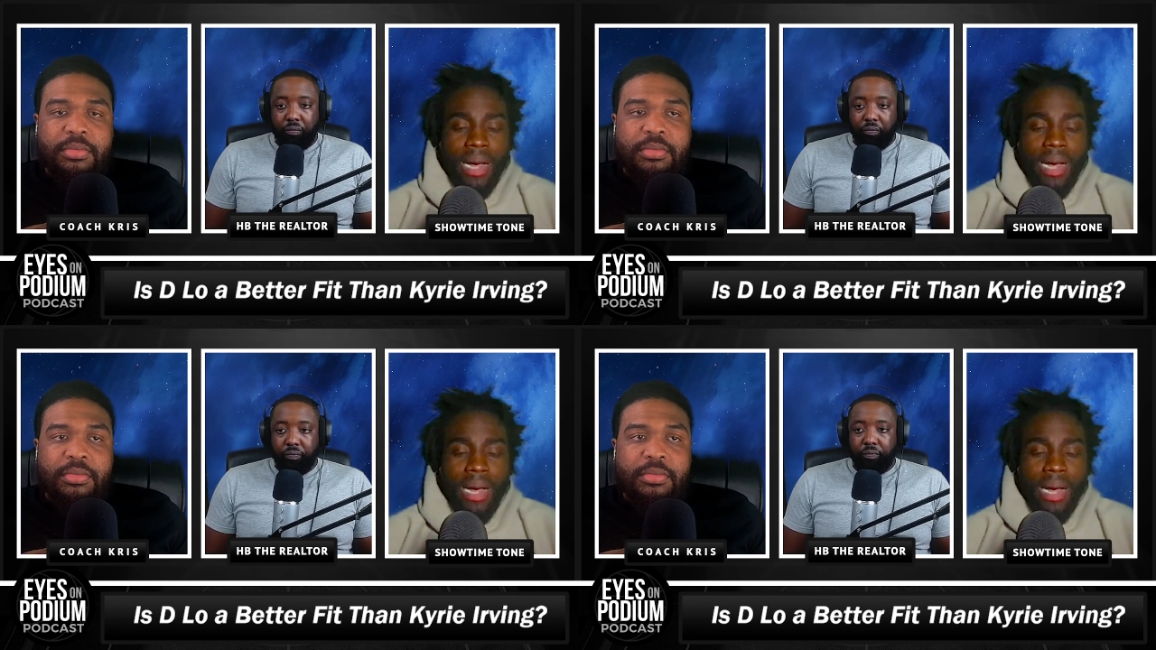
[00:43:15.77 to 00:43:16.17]

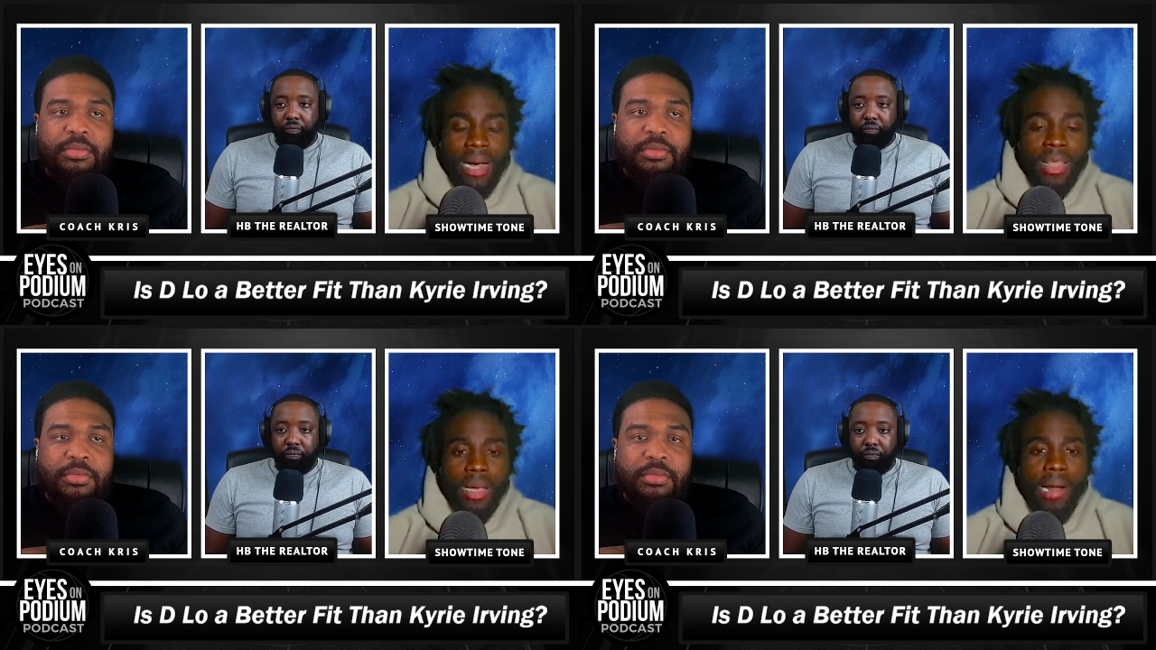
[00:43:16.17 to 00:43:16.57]
Speaker 1: I
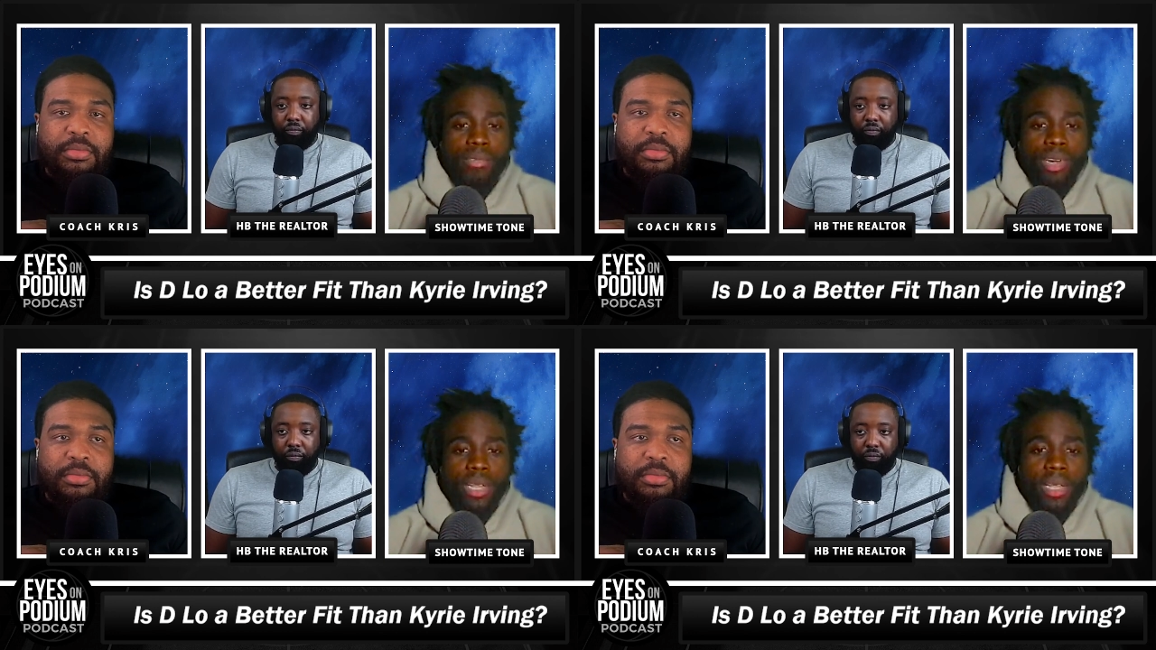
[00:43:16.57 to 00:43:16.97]
think
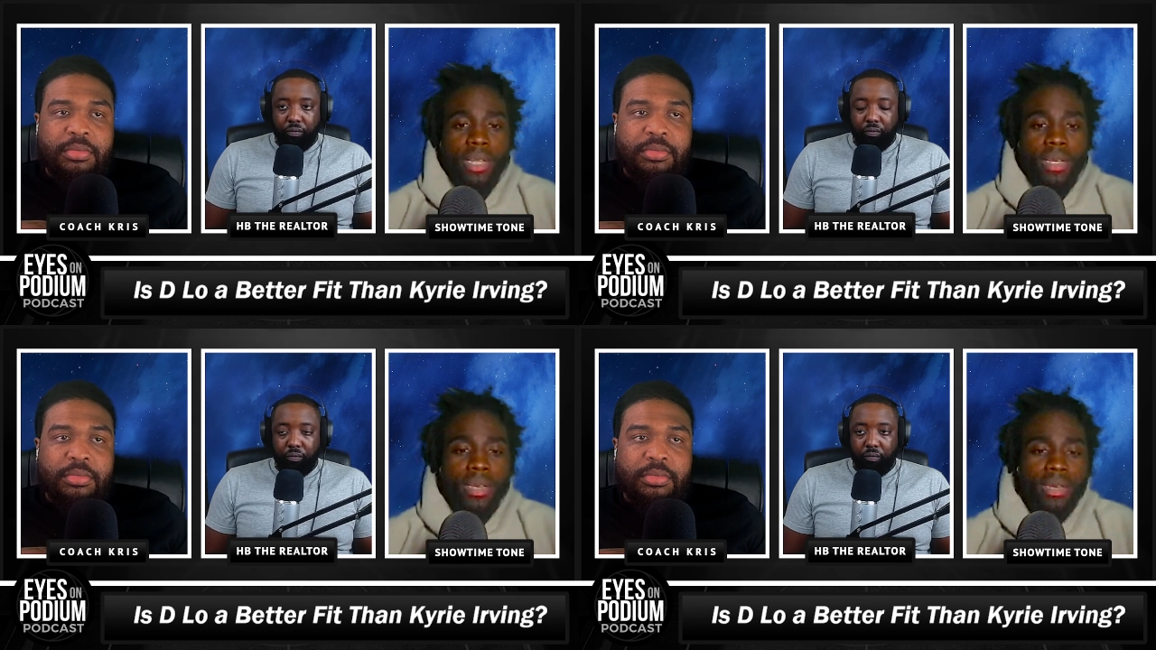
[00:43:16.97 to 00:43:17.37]

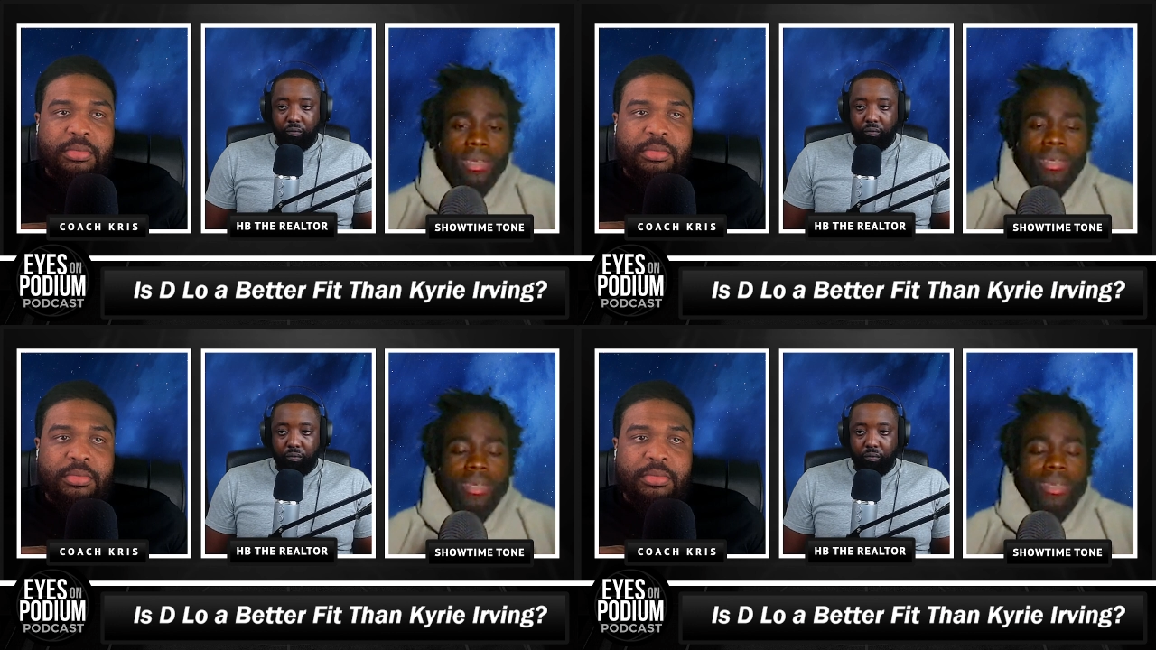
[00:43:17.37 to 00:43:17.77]
Kyrie
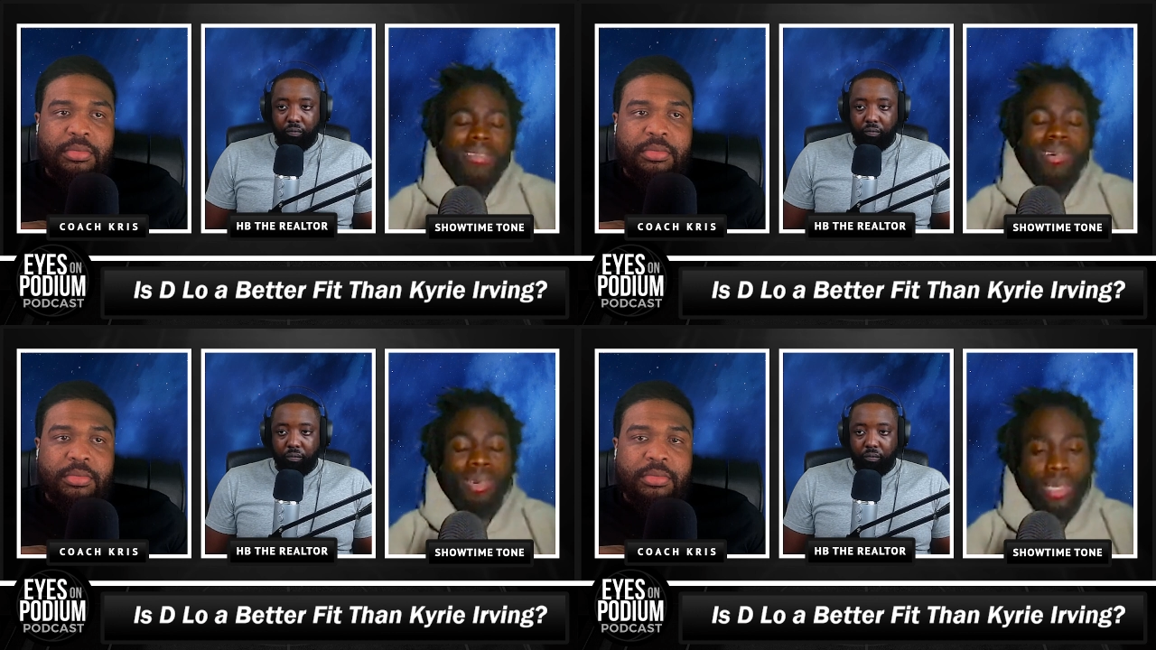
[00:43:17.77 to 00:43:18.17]

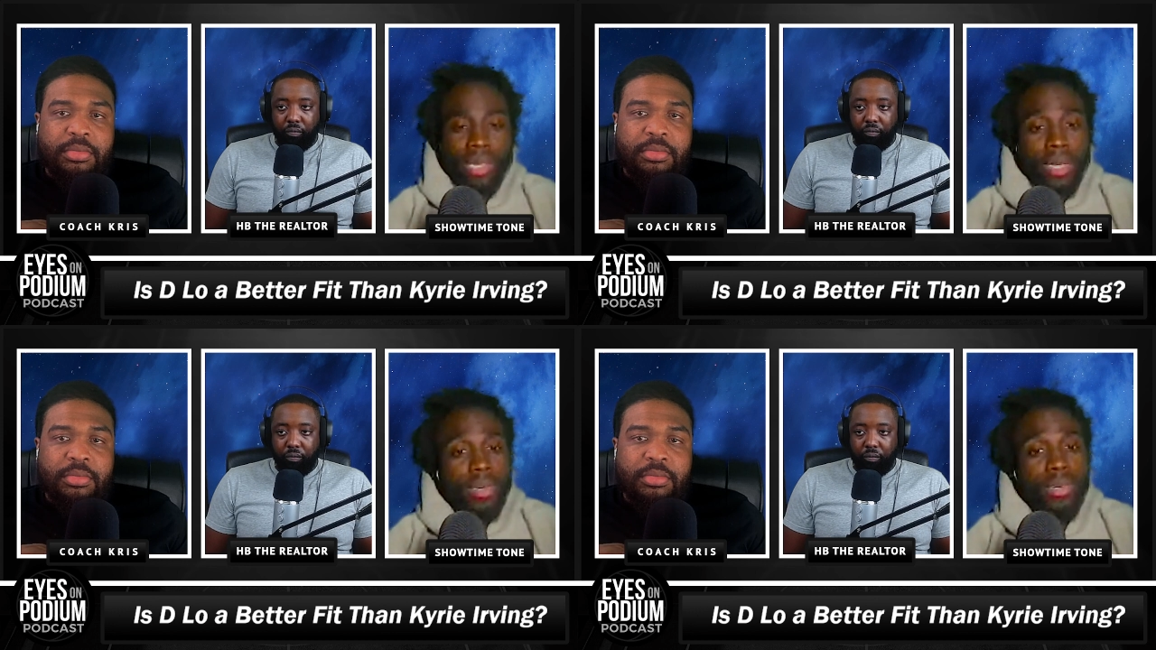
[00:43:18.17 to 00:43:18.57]

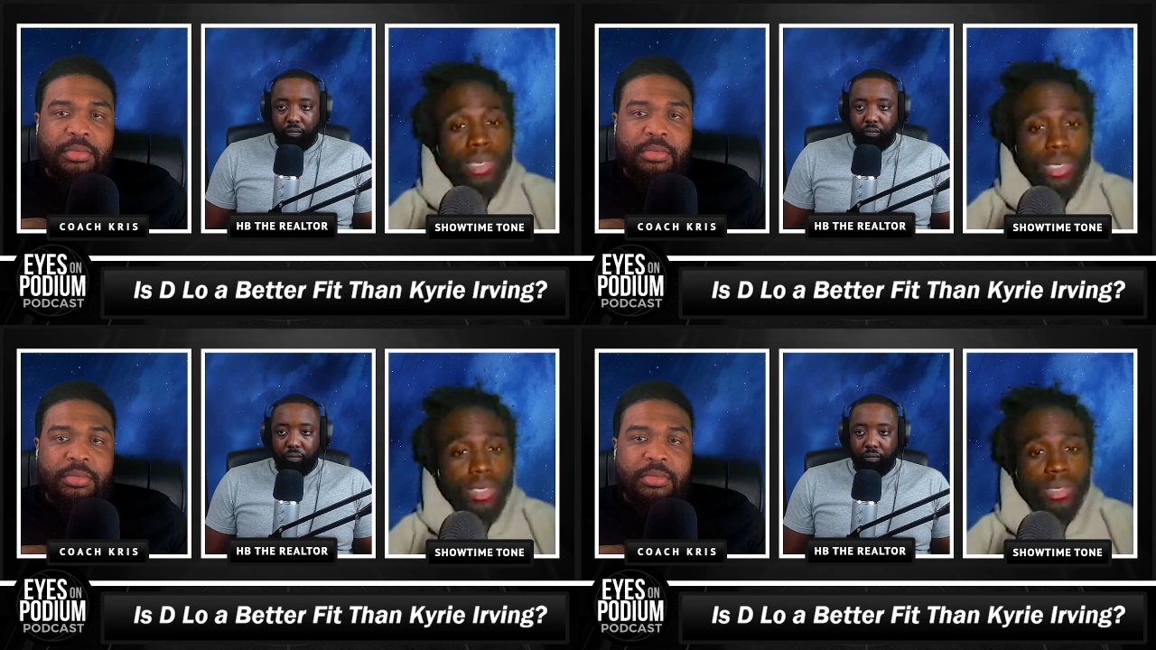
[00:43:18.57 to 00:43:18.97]
on the
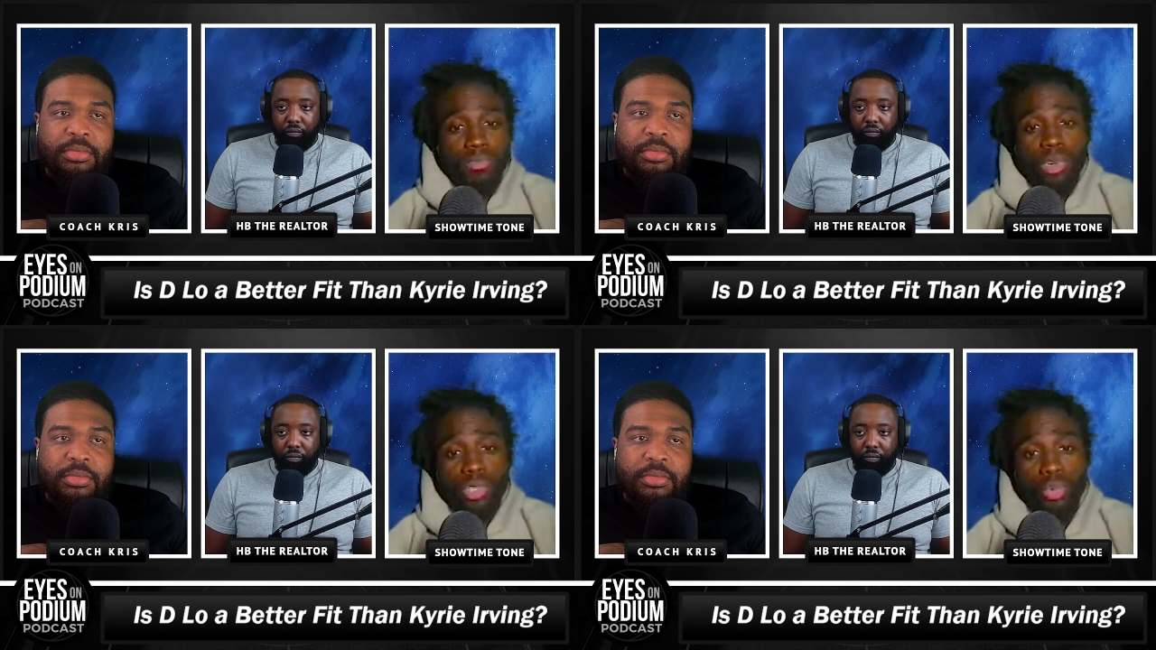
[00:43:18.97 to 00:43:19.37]
Lakers
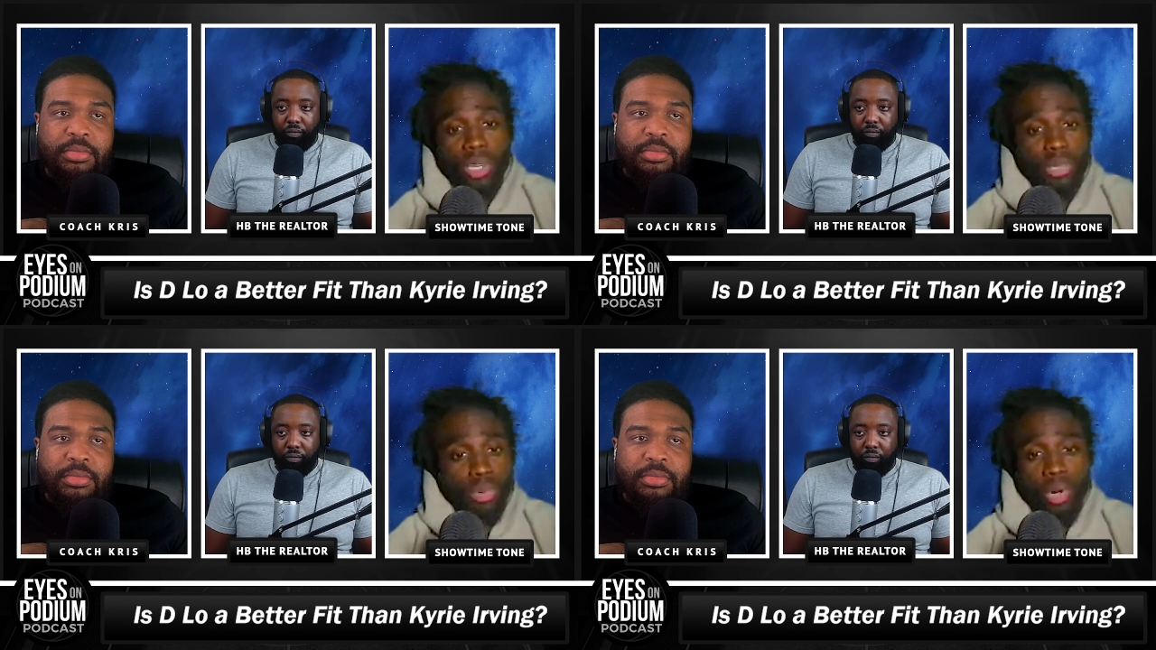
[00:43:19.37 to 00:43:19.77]
is
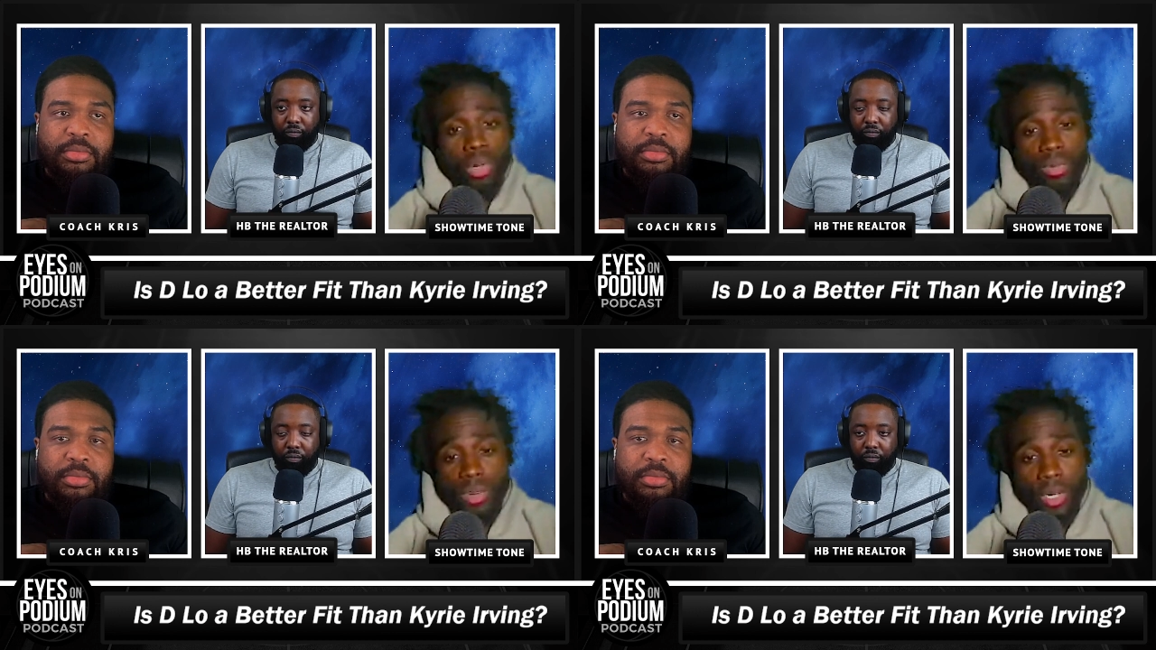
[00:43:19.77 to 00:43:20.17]
Russell
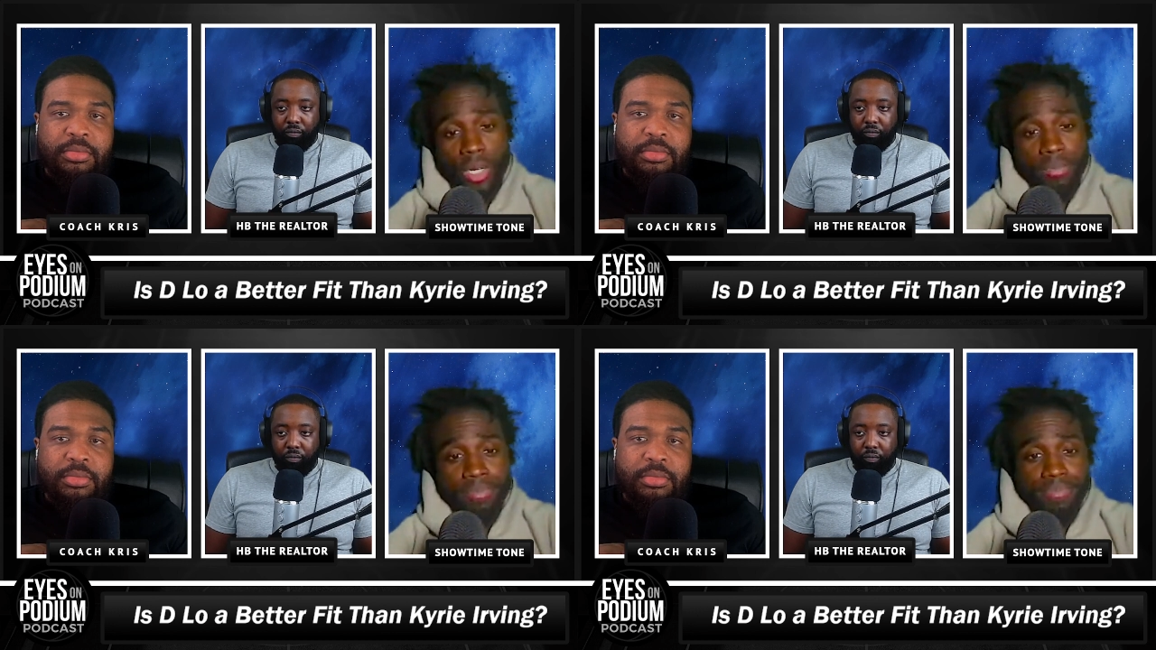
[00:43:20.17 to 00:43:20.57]
Westbrook all
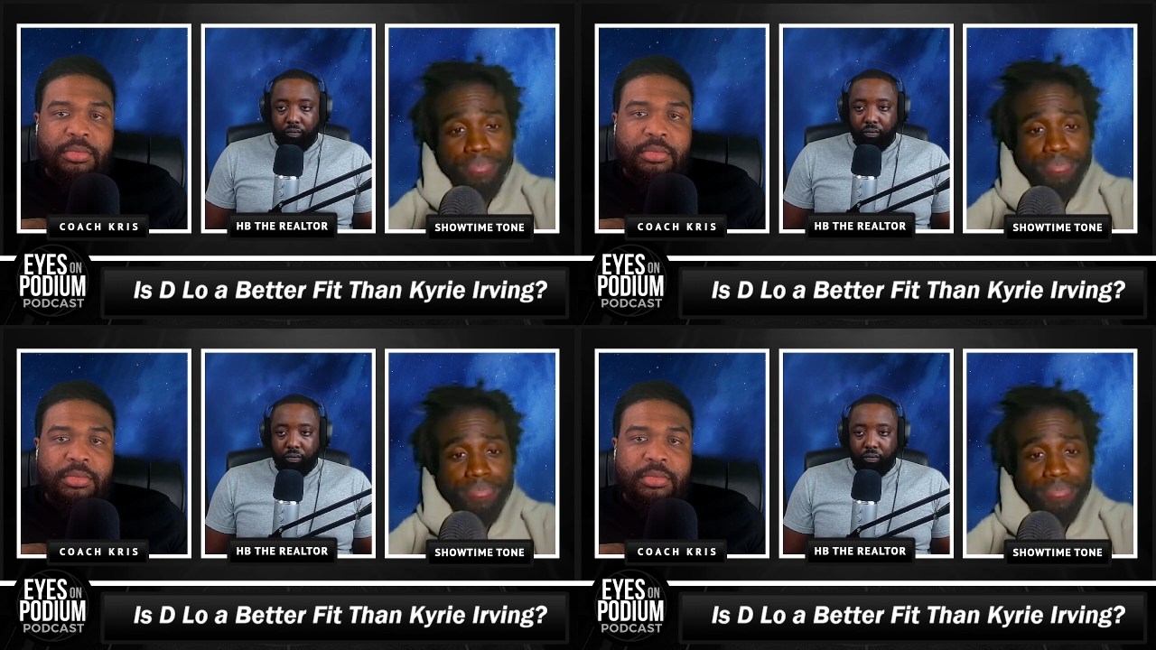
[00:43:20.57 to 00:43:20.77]
over again.